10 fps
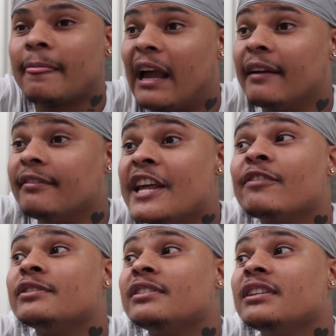I've
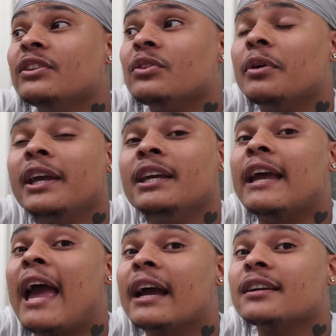never seen the way
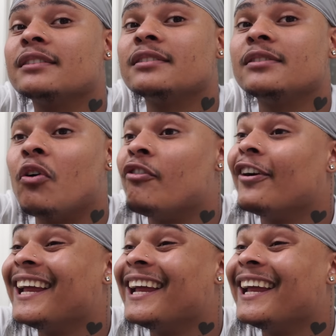he acts over